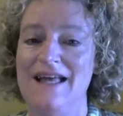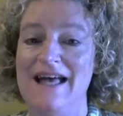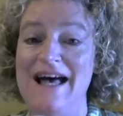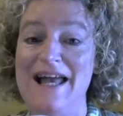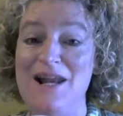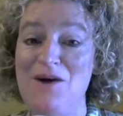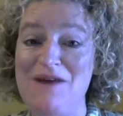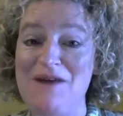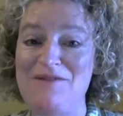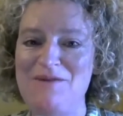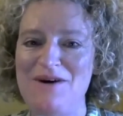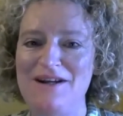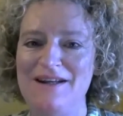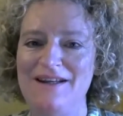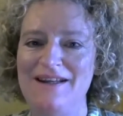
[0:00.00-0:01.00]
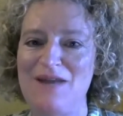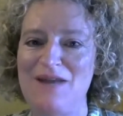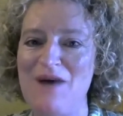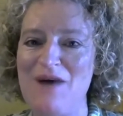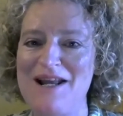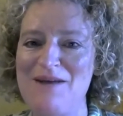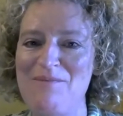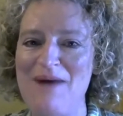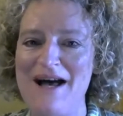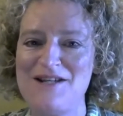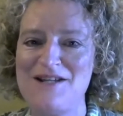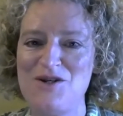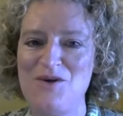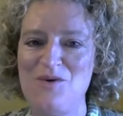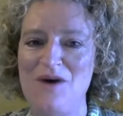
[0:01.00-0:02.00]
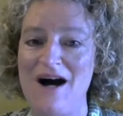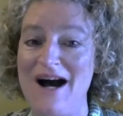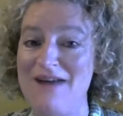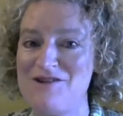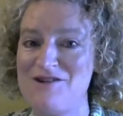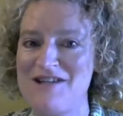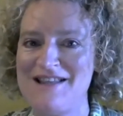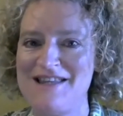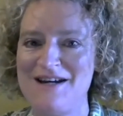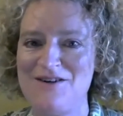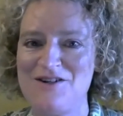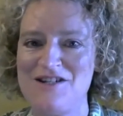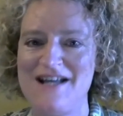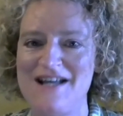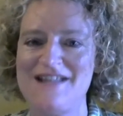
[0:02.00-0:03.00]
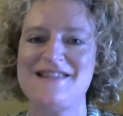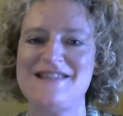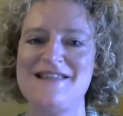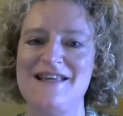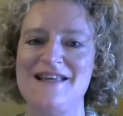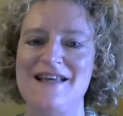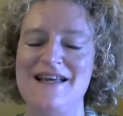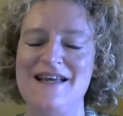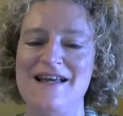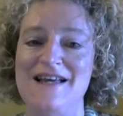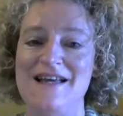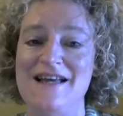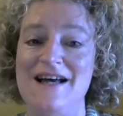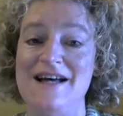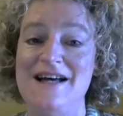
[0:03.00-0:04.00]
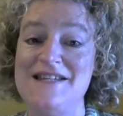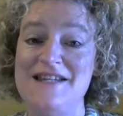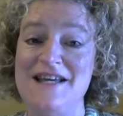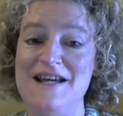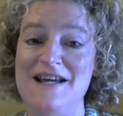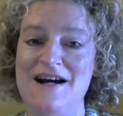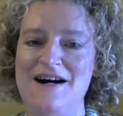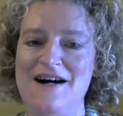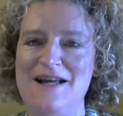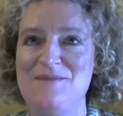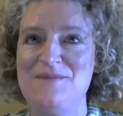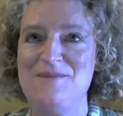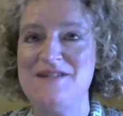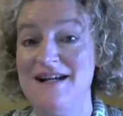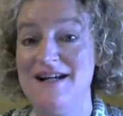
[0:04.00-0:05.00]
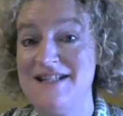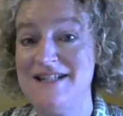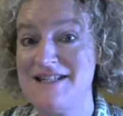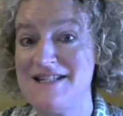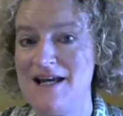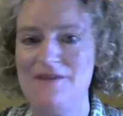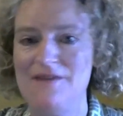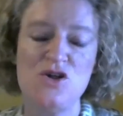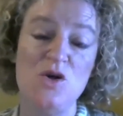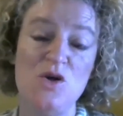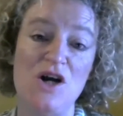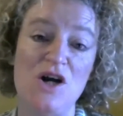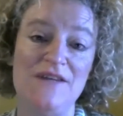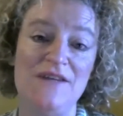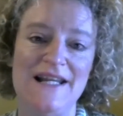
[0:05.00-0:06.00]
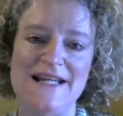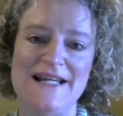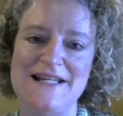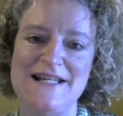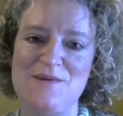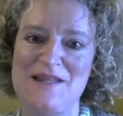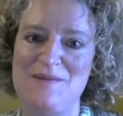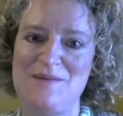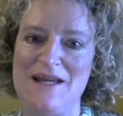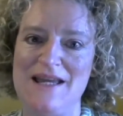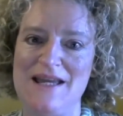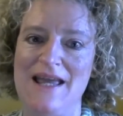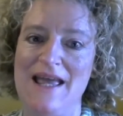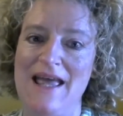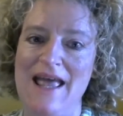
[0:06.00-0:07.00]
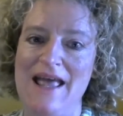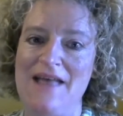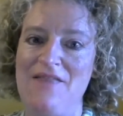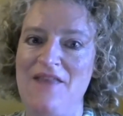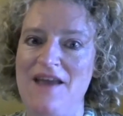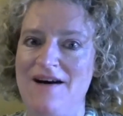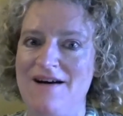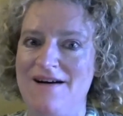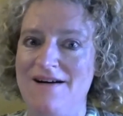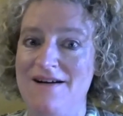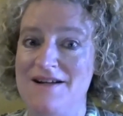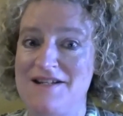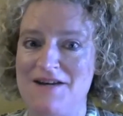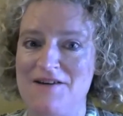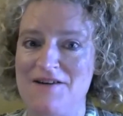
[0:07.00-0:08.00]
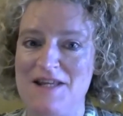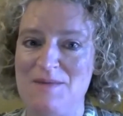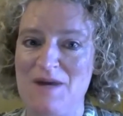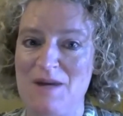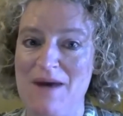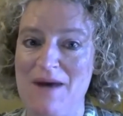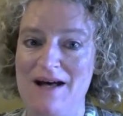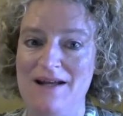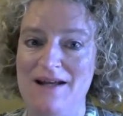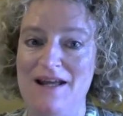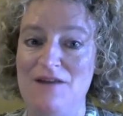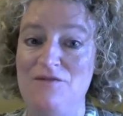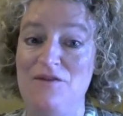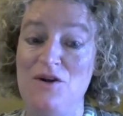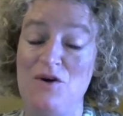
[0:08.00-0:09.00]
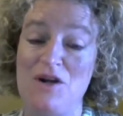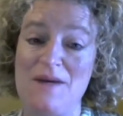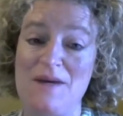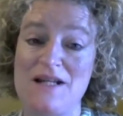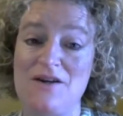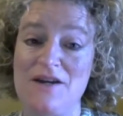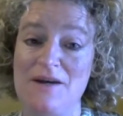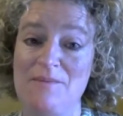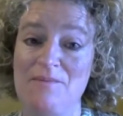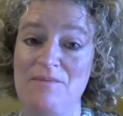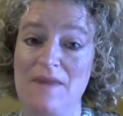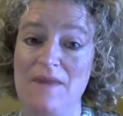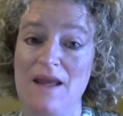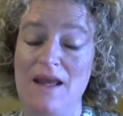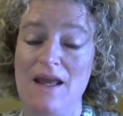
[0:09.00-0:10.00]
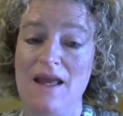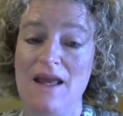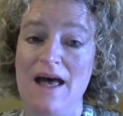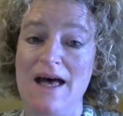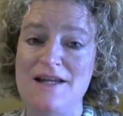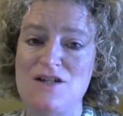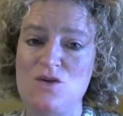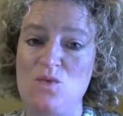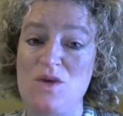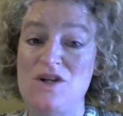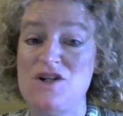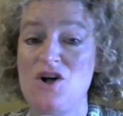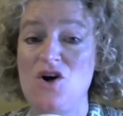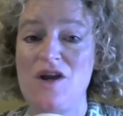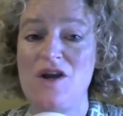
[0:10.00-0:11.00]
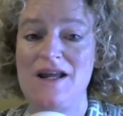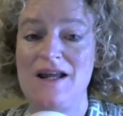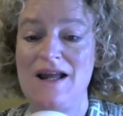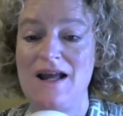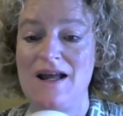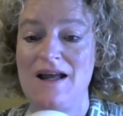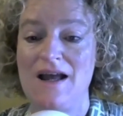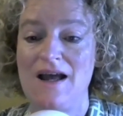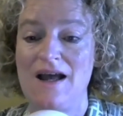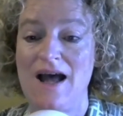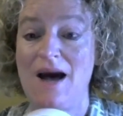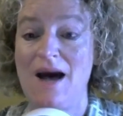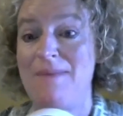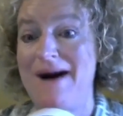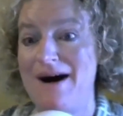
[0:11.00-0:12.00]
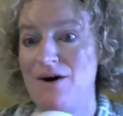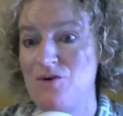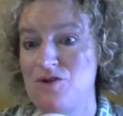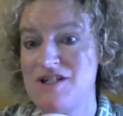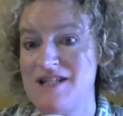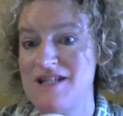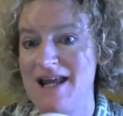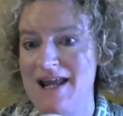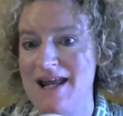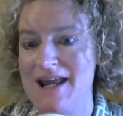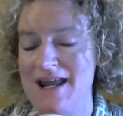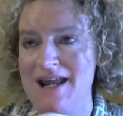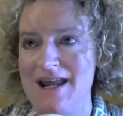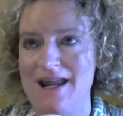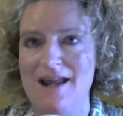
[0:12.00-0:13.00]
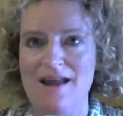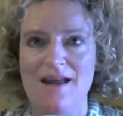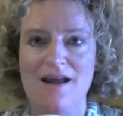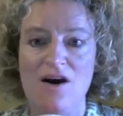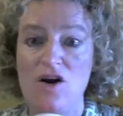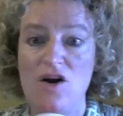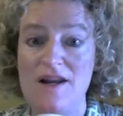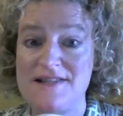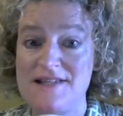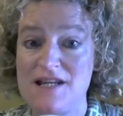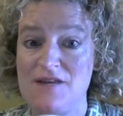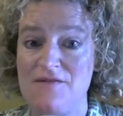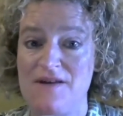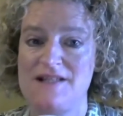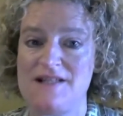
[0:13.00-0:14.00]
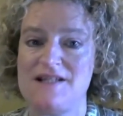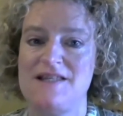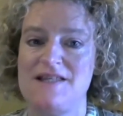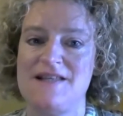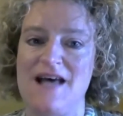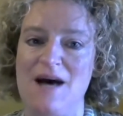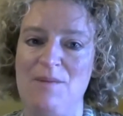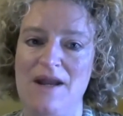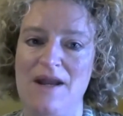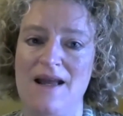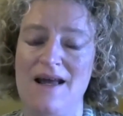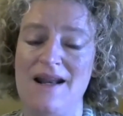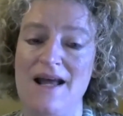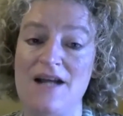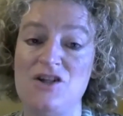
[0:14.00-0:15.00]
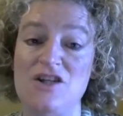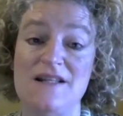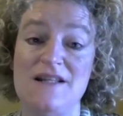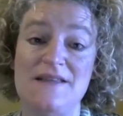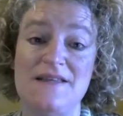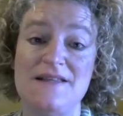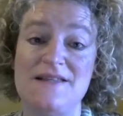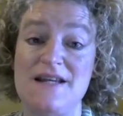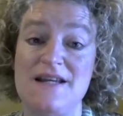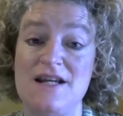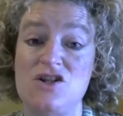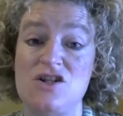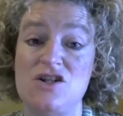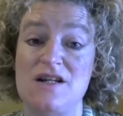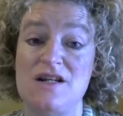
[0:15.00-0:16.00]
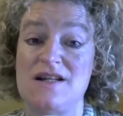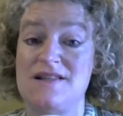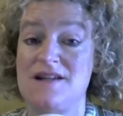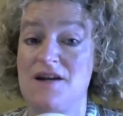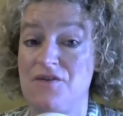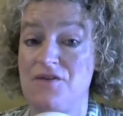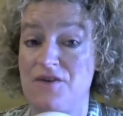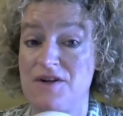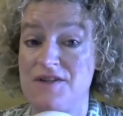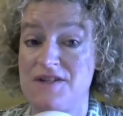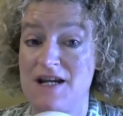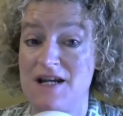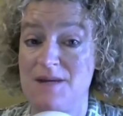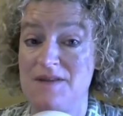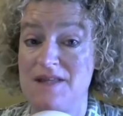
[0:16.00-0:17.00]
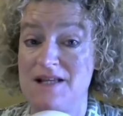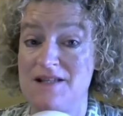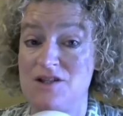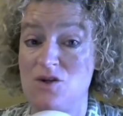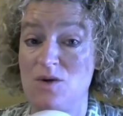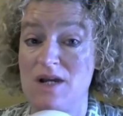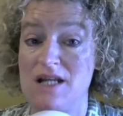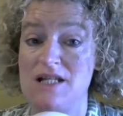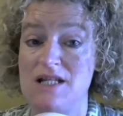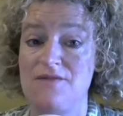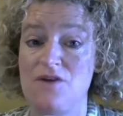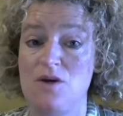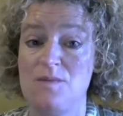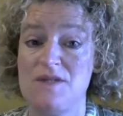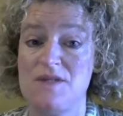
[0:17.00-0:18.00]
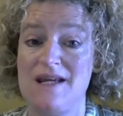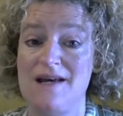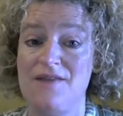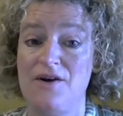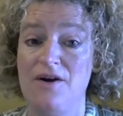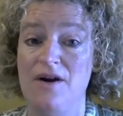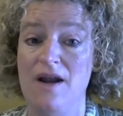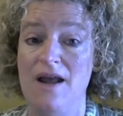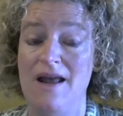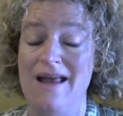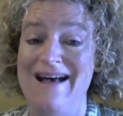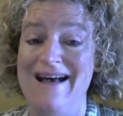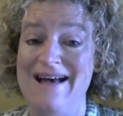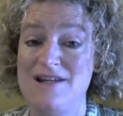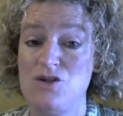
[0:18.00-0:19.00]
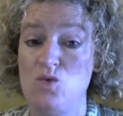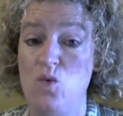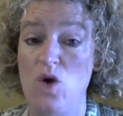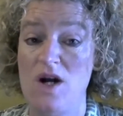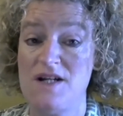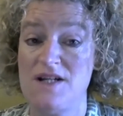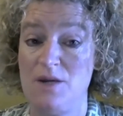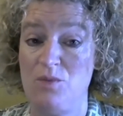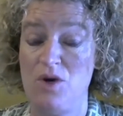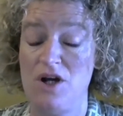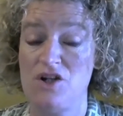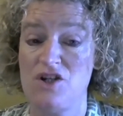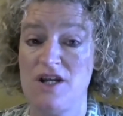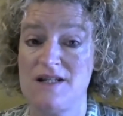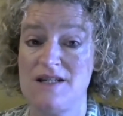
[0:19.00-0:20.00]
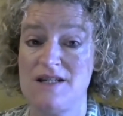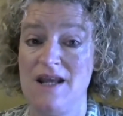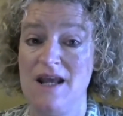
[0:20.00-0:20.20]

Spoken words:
Hello everyone and welcome back to Irish Health Hour Chats. And today I am delighted to have two lovely ladies with me. They are Dorthy McMahon and Fiona McDonagh. And we're talking about a holistic fest that's happening. And actually at this stage, it's not the first time that these two ladies have come together and worked on a project.